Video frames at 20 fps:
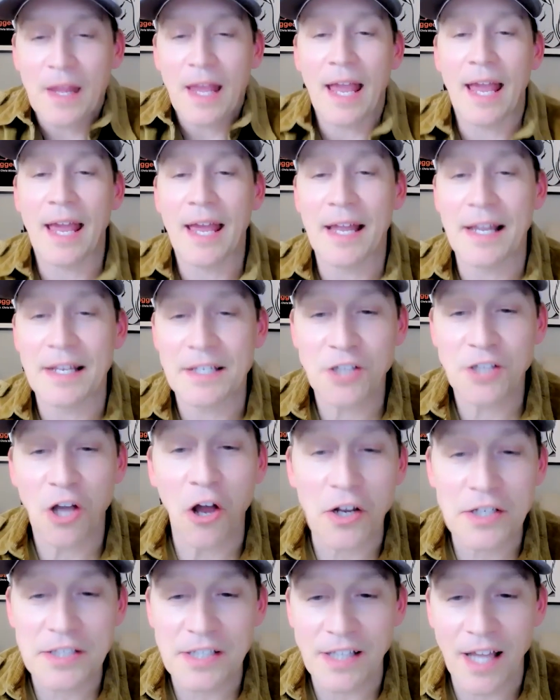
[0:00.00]
and
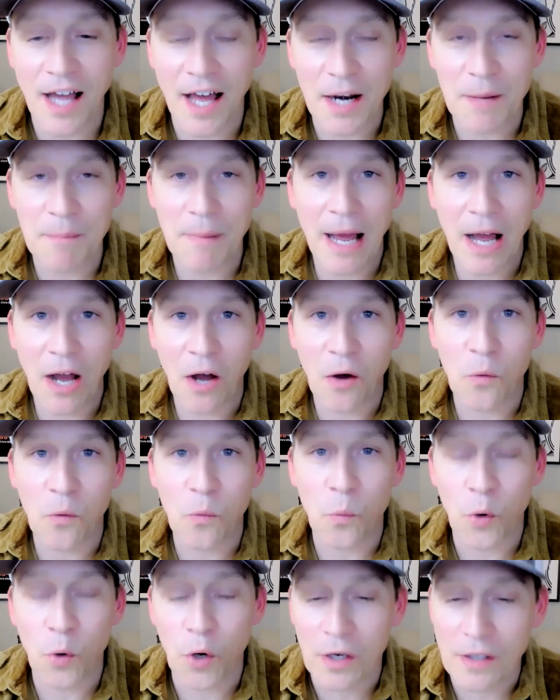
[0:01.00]
talks a lot about
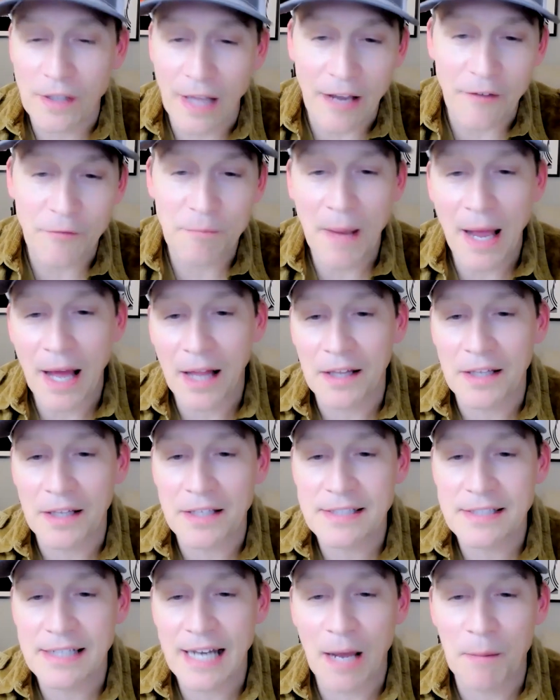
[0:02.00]
work-life
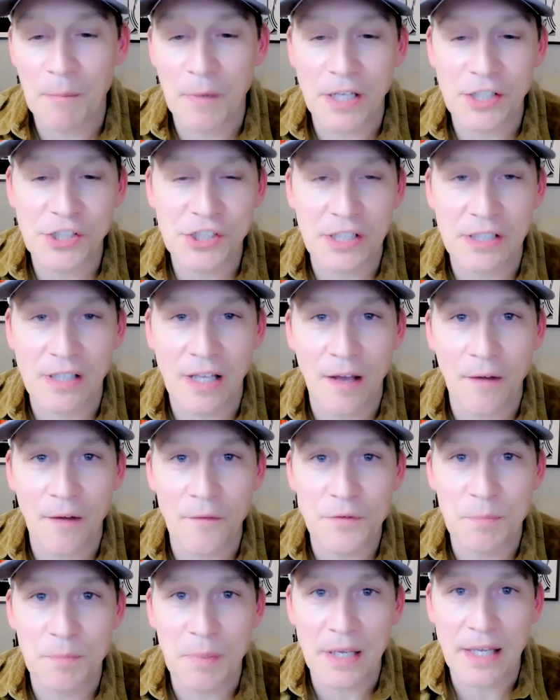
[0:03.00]
balance and how much she
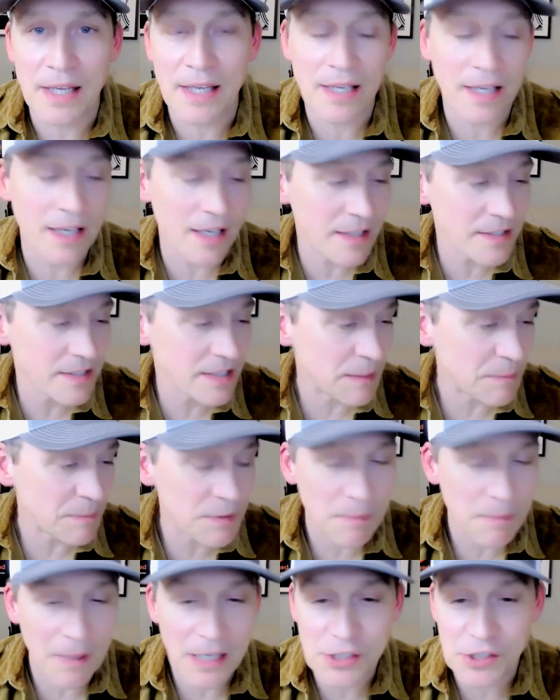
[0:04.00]
loves being a sleep
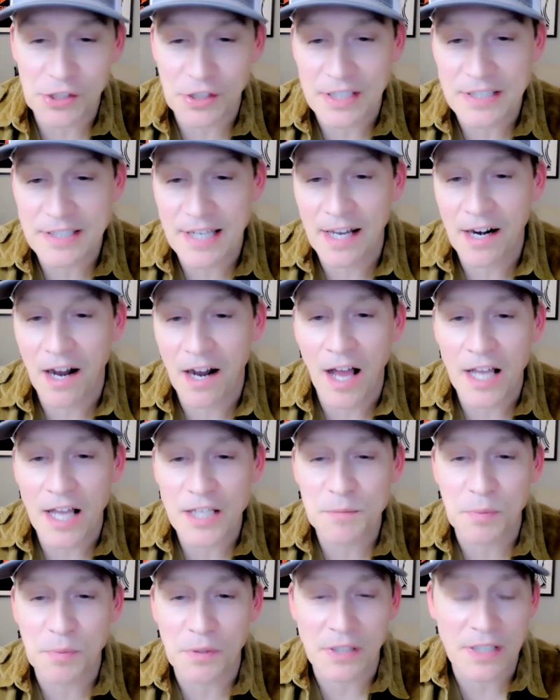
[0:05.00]
specialist and a
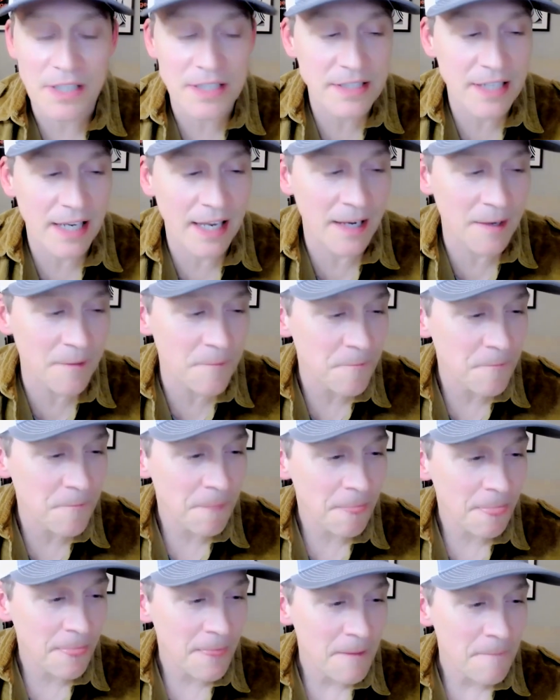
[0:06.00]
hospitalist. And
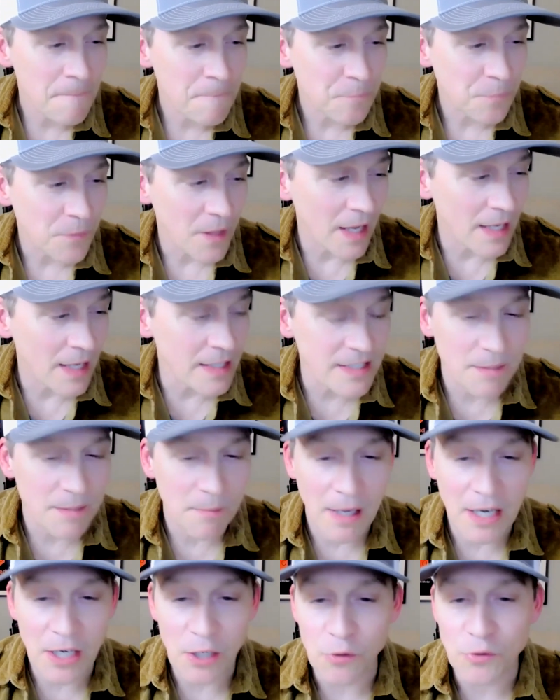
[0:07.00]
as
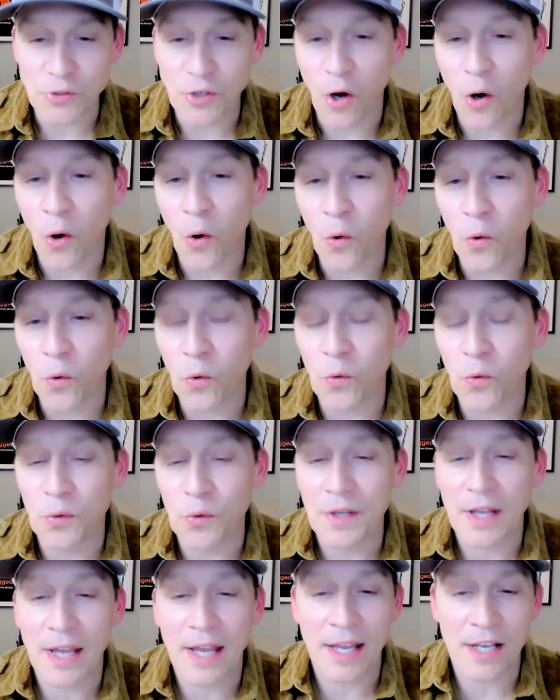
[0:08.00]
somebody who's
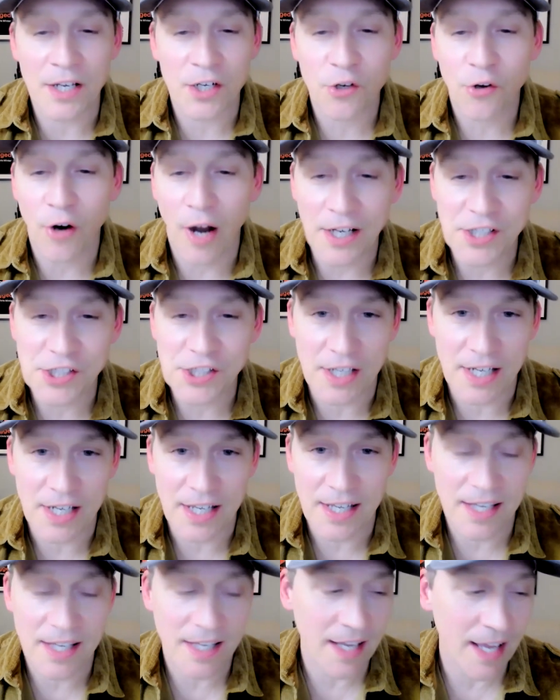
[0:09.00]
old and
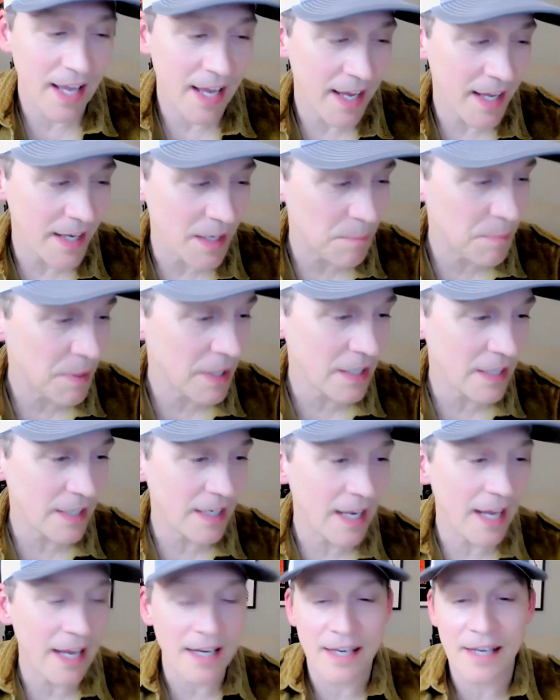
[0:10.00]
crotchety and
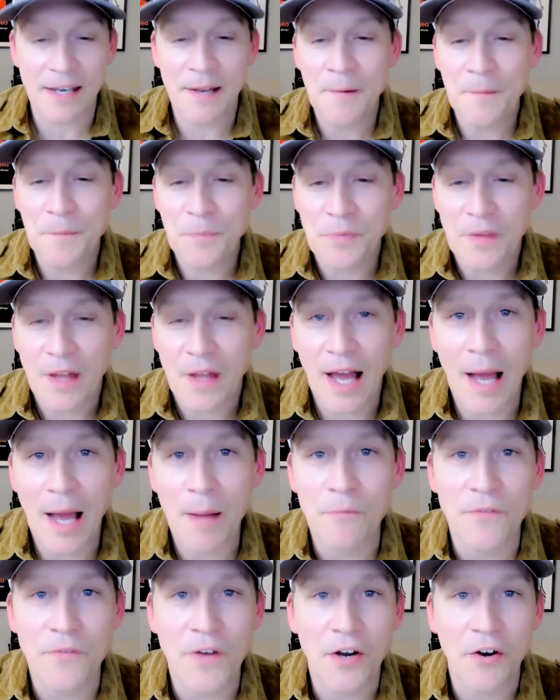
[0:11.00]
opinionated,
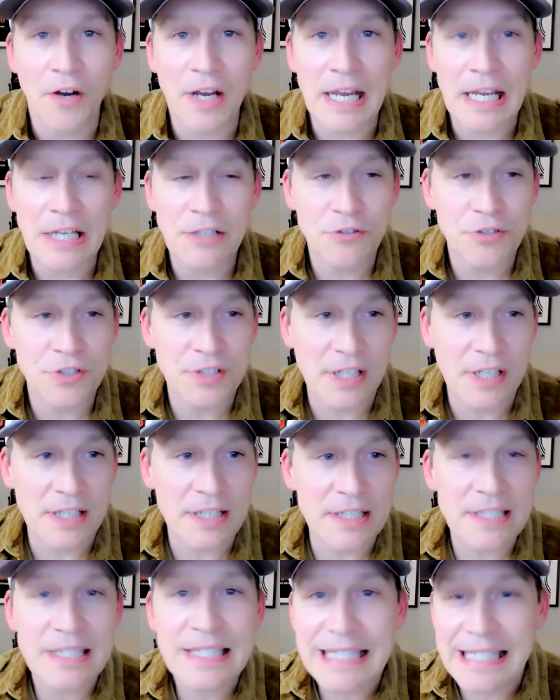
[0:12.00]
I'm very interested
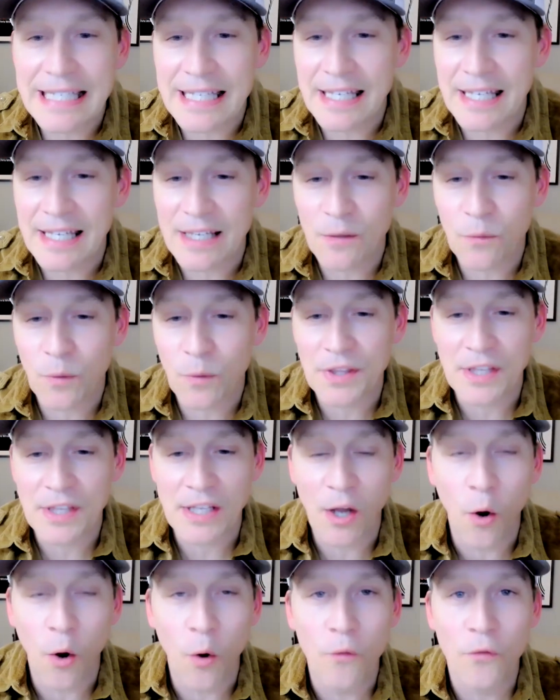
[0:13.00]
to see what
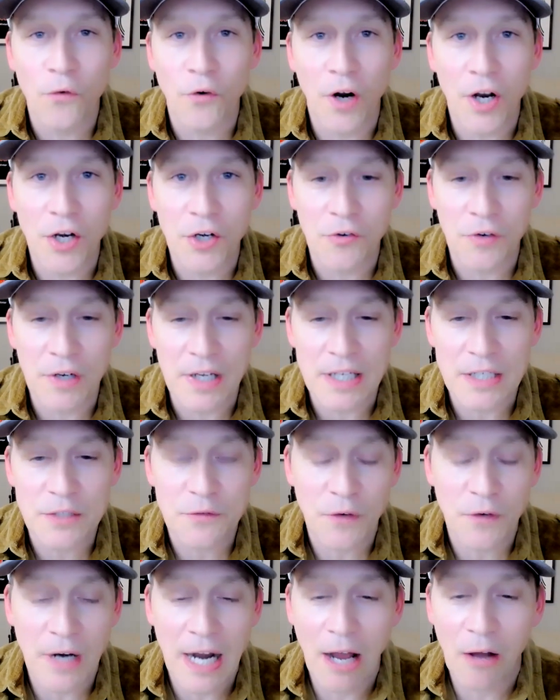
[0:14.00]
the over-under is
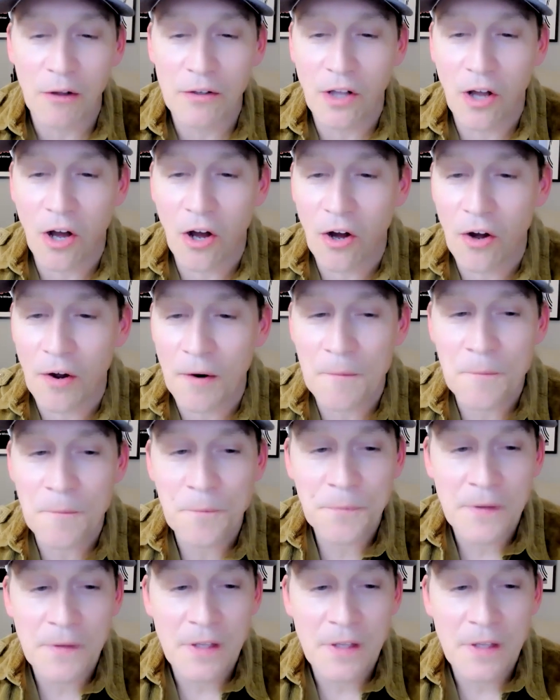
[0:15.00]
for how long